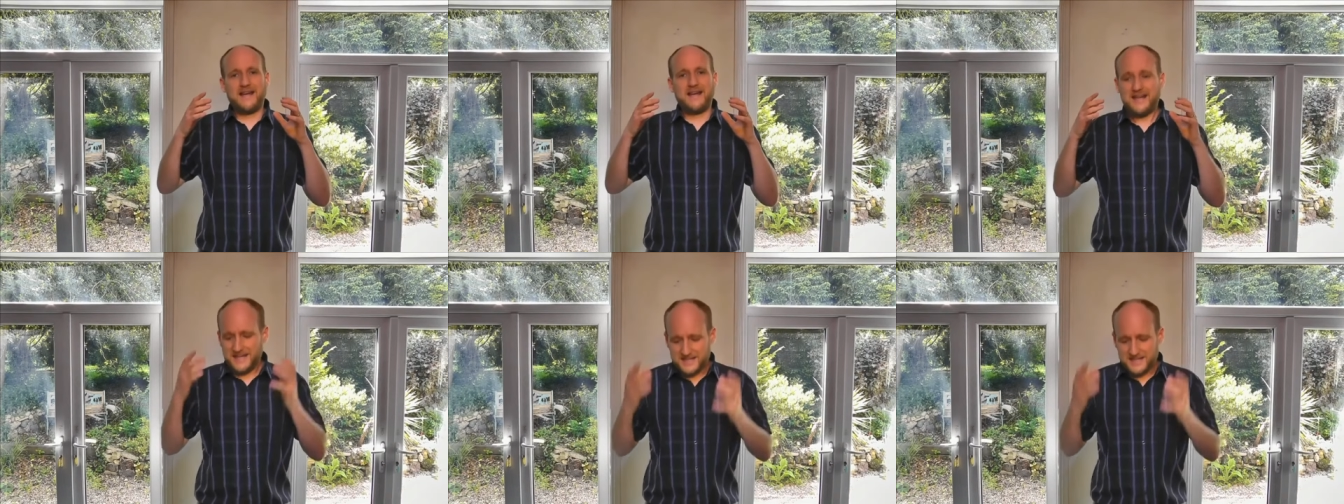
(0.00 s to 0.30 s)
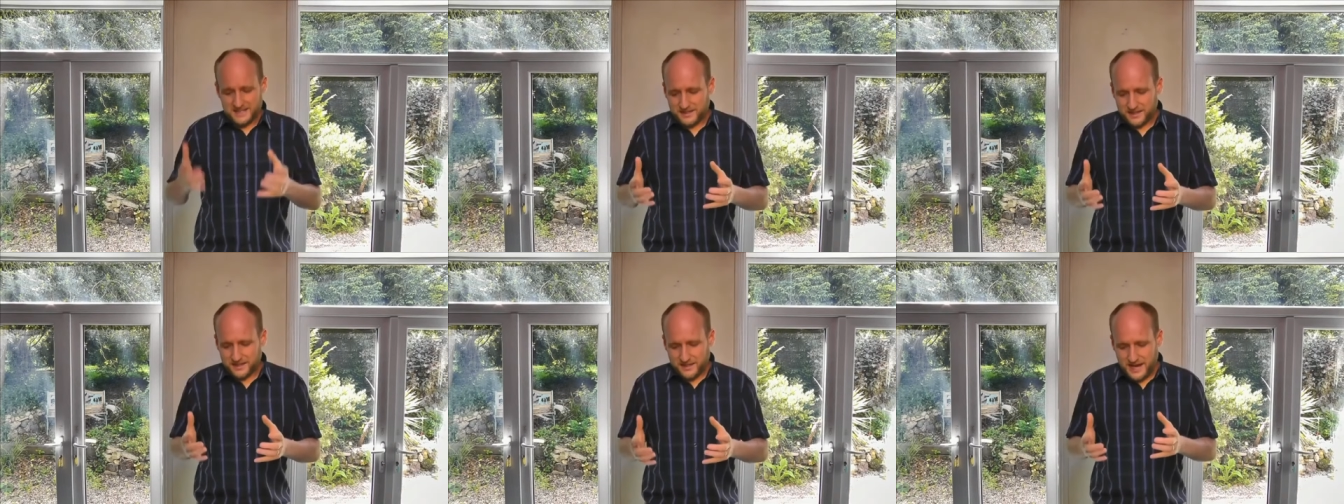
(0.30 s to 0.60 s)
it
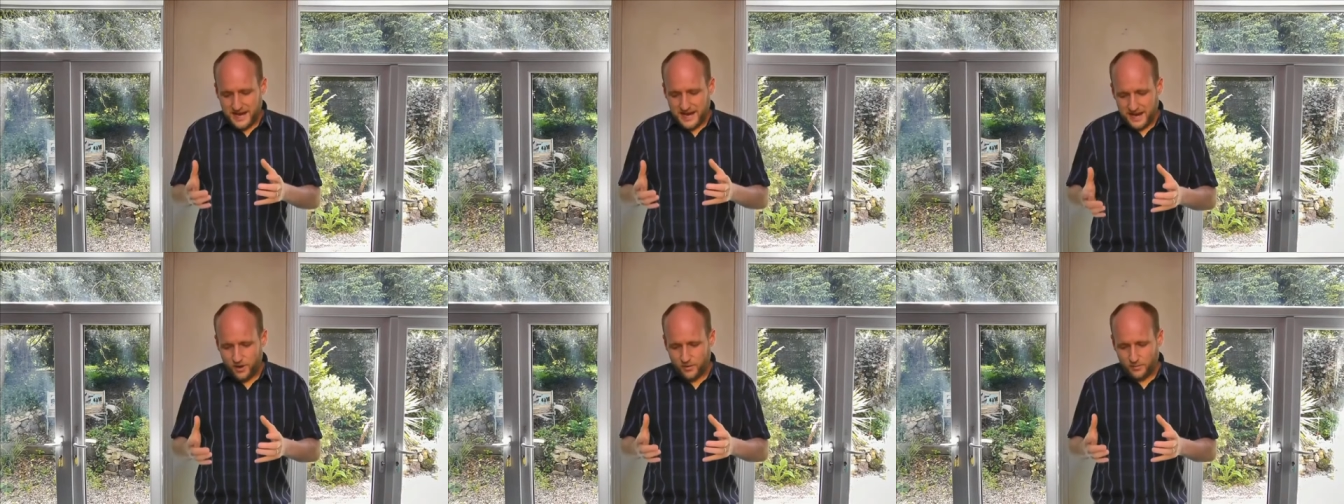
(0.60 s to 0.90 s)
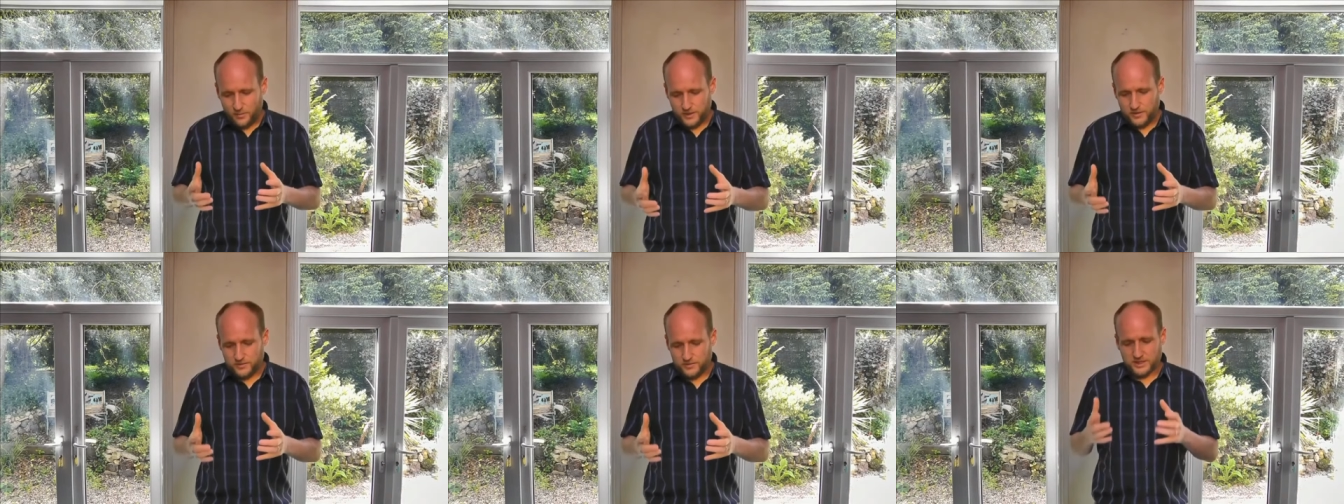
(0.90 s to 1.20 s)
isn't going to
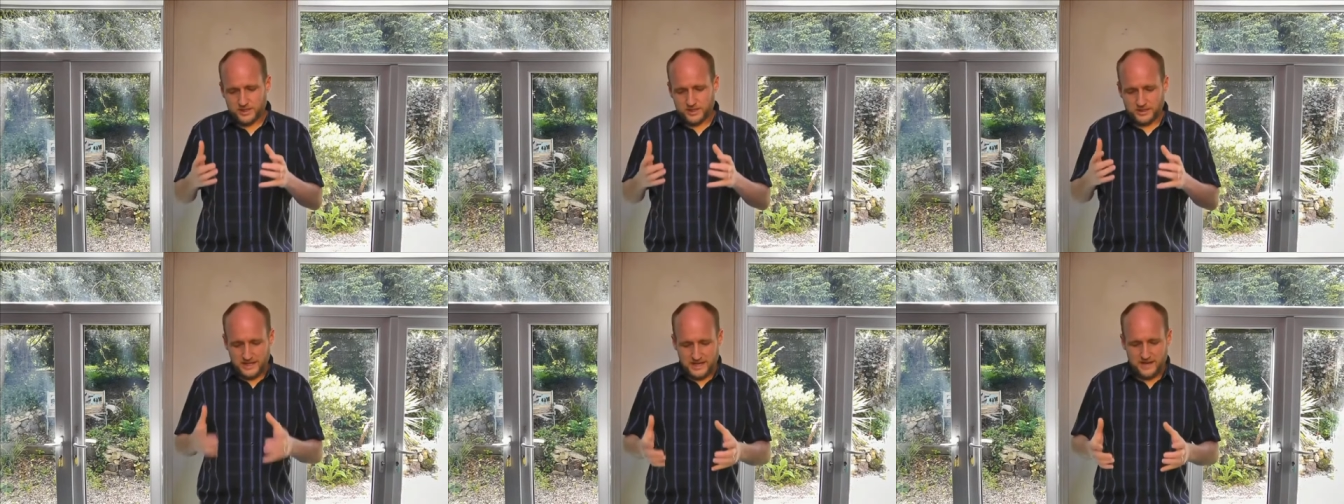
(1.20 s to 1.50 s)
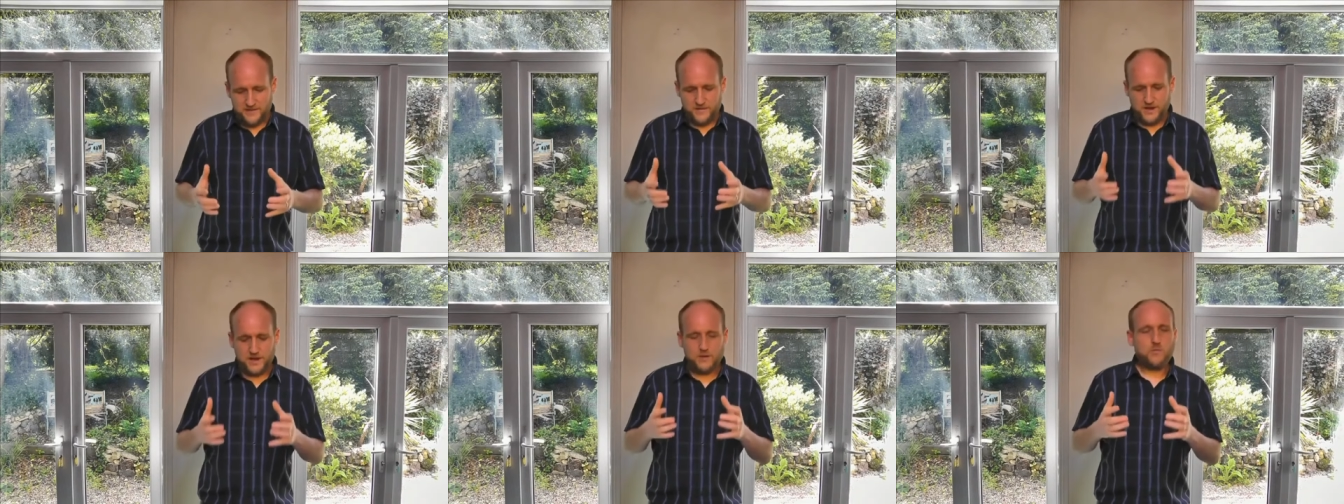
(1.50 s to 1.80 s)
help you to
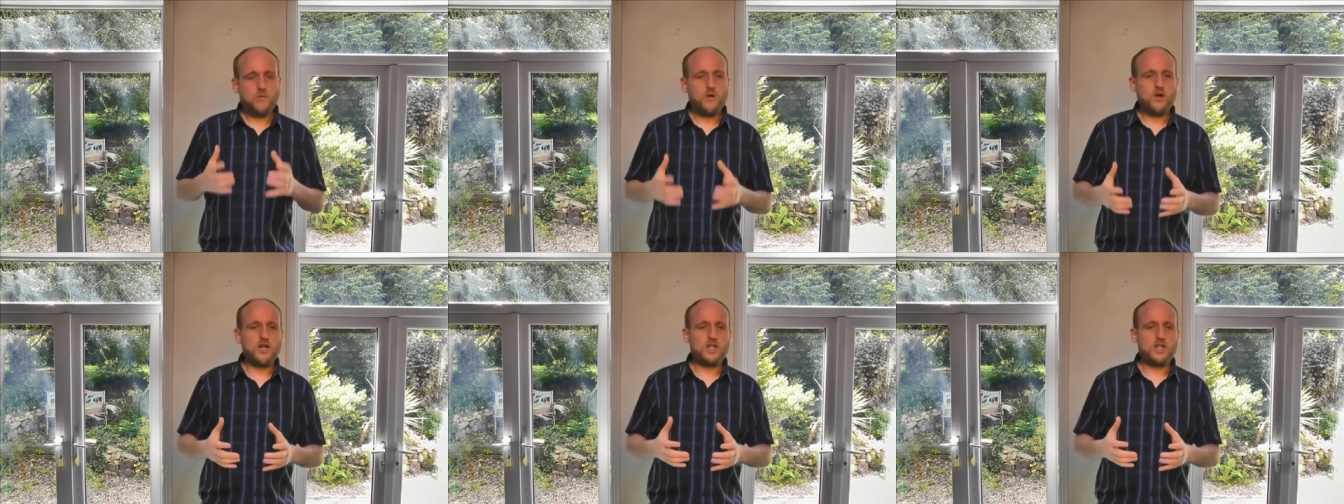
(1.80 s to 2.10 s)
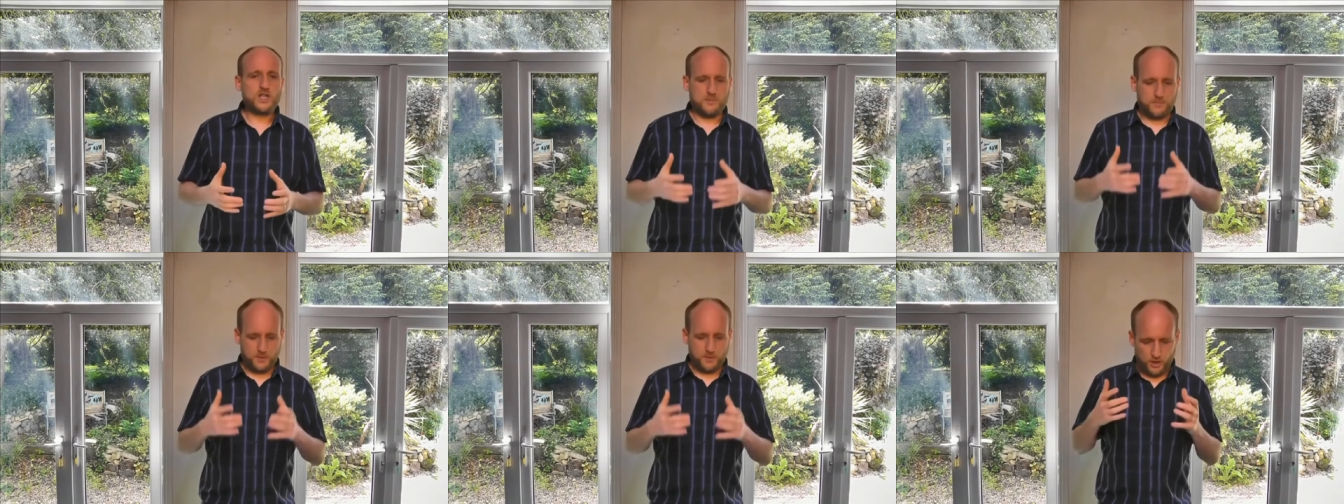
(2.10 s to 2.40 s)
live and
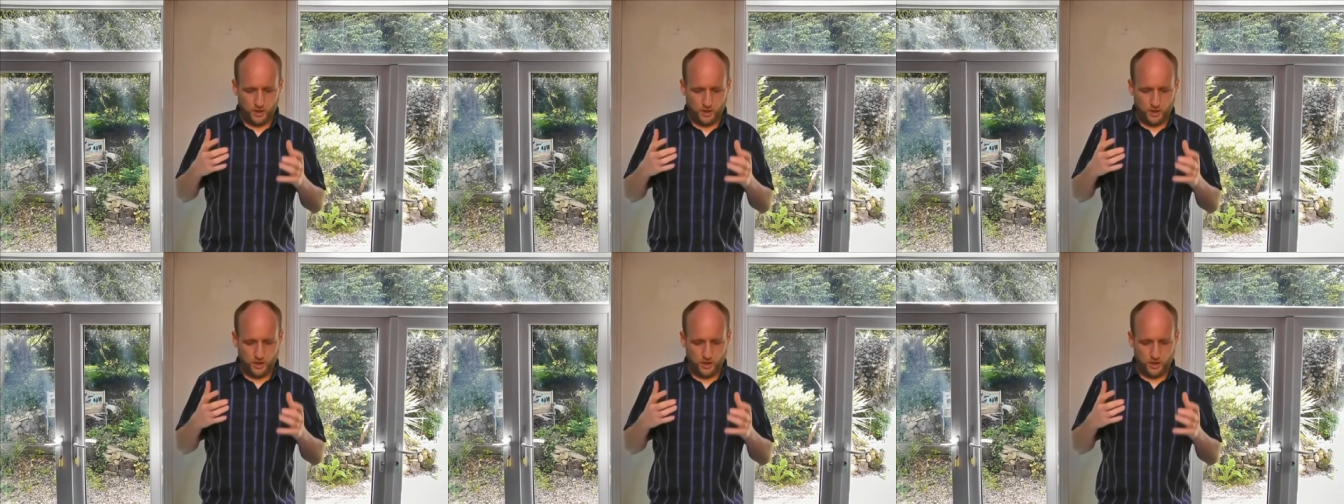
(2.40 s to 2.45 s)
worship